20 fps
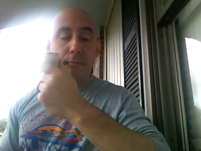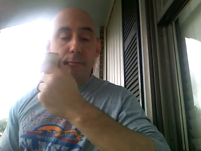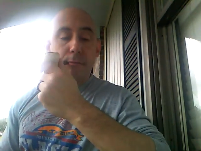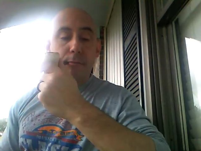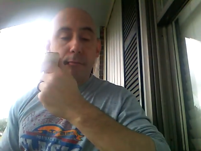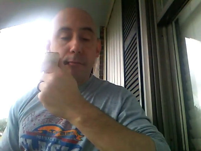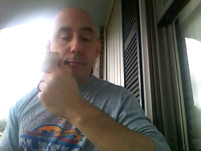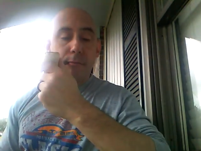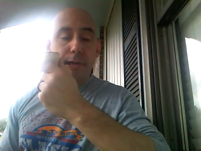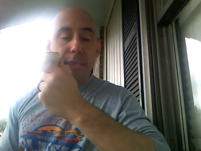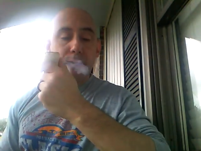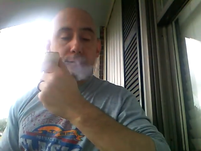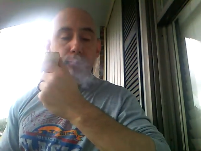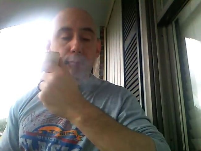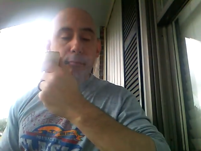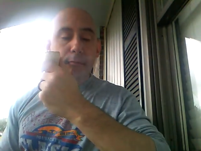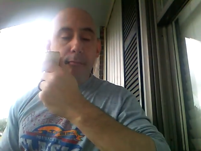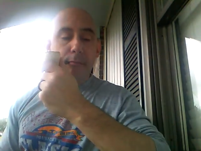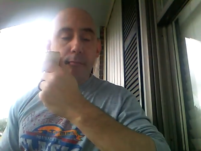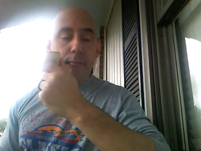
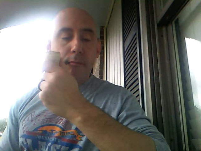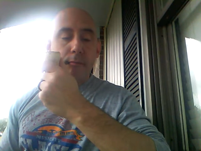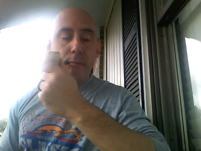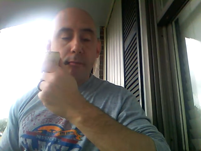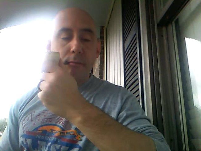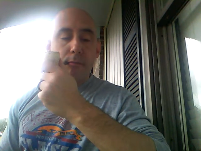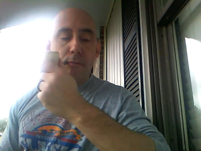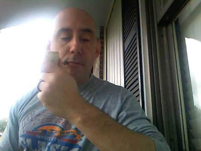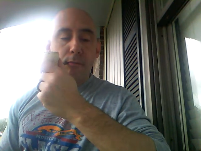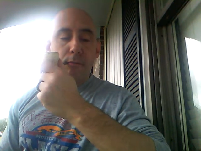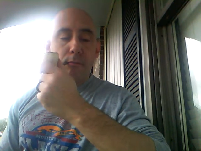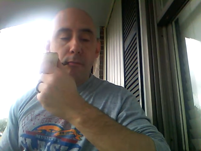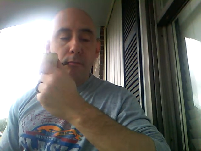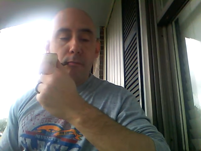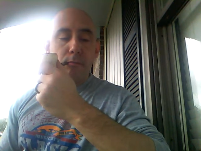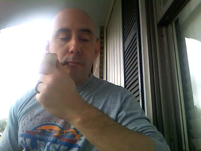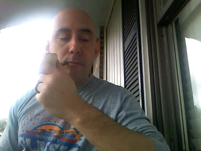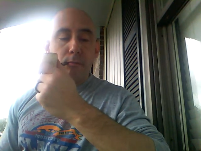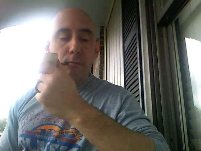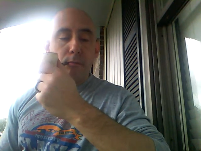
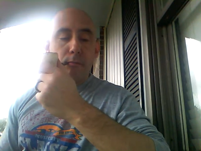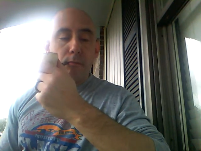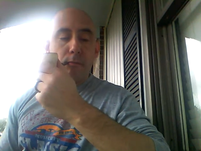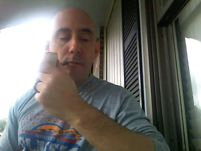[no speech]